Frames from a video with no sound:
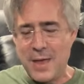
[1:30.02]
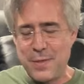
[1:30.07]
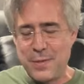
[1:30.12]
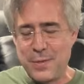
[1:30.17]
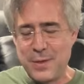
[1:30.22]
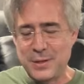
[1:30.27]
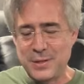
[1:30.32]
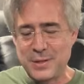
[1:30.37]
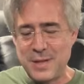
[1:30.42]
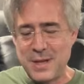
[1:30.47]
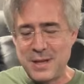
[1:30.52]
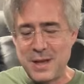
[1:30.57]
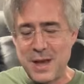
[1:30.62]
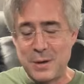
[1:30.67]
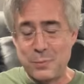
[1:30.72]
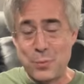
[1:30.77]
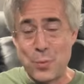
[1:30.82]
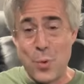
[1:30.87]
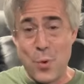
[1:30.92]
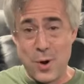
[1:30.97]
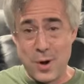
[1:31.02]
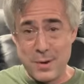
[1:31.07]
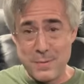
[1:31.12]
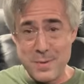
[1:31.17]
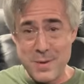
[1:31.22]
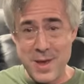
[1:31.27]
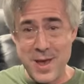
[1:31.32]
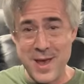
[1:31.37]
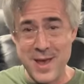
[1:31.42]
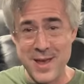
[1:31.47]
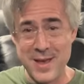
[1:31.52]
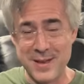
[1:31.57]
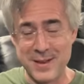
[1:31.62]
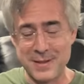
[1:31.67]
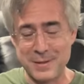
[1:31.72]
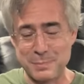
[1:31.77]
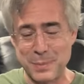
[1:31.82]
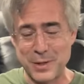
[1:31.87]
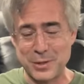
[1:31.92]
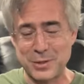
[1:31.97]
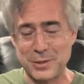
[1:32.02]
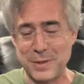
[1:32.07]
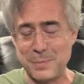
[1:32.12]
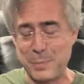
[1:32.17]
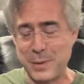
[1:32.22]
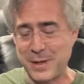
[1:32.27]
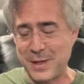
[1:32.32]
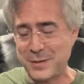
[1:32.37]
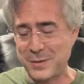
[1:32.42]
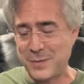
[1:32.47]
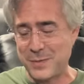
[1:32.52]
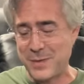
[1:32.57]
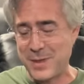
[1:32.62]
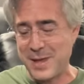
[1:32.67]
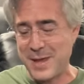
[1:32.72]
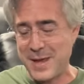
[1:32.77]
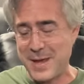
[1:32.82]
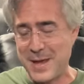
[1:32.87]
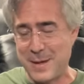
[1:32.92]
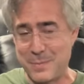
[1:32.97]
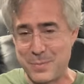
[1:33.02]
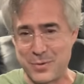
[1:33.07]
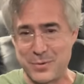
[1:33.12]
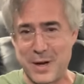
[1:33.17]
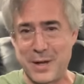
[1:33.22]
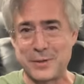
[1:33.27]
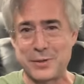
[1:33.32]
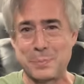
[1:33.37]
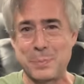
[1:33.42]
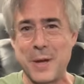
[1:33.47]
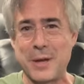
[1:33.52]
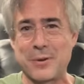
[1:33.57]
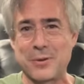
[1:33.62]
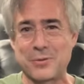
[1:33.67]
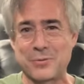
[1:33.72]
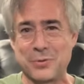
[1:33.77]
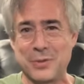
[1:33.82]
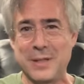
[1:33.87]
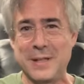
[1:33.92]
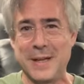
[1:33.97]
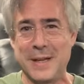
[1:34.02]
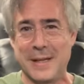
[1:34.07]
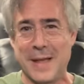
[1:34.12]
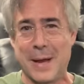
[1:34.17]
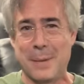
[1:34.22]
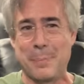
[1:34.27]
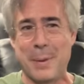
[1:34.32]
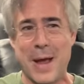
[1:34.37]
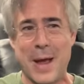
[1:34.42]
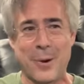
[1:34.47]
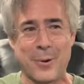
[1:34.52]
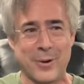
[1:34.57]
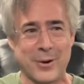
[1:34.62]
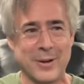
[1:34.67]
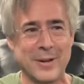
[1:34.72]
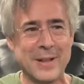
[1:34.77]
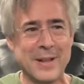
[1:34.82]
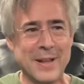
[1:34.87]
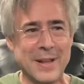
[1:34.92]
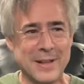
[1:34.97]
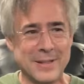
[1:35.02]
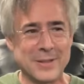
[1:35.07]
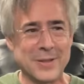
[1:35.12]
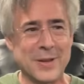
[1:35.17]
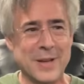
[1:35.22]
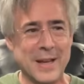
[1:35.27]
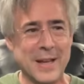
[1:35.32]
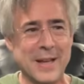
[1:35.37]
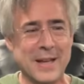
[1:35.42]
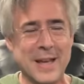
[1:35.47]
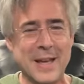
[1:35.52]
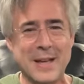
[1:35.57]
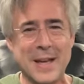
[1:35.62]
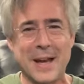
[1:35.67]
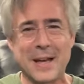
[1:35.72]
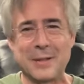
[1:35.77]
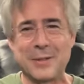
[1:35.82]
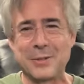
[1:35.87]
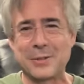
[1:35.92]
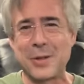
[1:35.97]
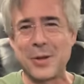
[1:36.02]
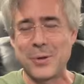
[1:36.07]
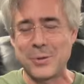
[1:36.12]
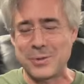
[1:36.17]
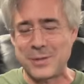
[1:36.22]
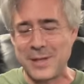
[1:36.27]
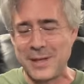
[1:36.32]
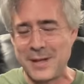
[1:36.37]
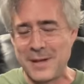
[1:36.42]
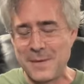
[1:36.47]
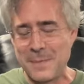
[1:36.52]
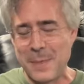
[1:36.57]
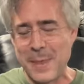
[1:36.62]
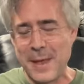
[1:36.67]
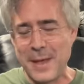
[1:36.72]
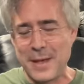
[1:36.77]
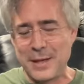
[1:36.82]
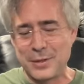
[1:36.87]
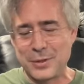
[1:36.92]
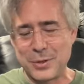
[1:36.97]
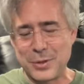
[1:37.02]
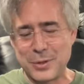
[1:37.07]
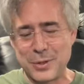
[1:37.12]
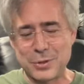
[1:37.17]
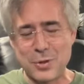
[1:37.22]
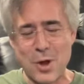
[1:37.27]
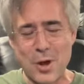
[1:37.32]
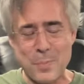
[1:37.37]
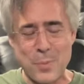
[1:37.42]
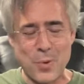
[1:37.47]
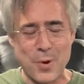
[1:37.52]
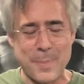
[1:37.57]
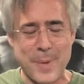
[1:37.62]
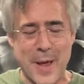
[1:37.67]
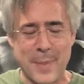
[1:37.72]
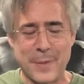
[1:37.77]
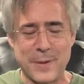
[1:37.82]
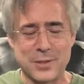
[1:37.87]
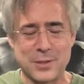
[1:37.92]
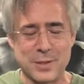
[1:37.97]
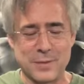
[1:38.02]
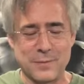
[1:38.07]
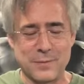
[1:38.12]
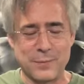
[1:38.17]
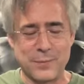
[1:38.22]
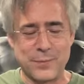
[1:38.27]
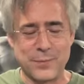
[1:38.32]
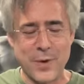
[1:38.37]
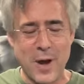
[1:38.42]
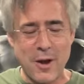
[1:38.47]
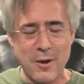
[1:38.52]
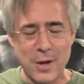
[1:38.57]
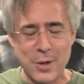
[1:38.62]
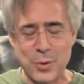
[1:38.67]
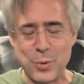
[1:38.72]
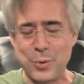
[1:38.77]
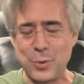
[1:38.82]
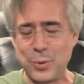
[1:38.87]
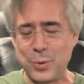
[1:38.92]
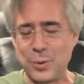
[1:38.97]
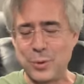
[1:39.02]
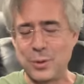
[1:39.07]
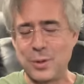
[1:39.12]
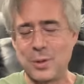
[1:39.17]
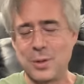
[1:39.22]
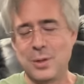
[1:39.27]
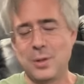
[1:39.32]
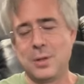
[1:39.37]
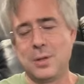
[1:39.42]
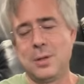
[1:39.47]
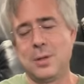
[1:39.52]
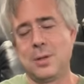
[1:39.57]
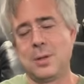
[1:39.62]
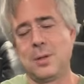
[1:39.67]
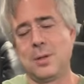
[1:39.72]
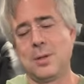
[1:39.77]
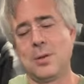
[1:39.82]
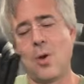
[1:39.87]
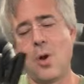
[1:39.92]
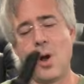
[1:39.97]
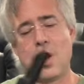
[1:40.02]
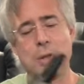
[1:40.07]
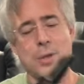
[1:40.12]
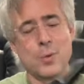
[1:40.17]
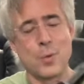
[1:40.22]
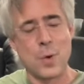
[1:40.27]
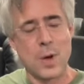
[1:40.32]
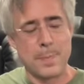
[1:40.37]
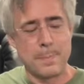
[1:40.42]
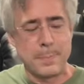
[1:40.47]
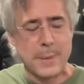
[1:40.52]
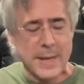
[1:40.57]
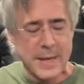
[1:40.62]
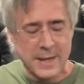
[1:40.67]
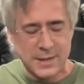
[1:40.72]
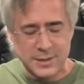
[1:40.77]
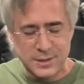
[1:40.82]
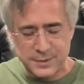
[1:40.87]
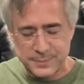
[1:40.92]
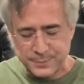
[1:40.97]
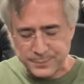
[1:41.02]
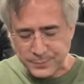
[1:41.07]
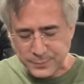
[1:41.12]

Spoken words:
This thing got warm, especially because of the Morel speakers really need a lot of power. So it got a little toasty. So let's talk more about this very cool all-in-one piece.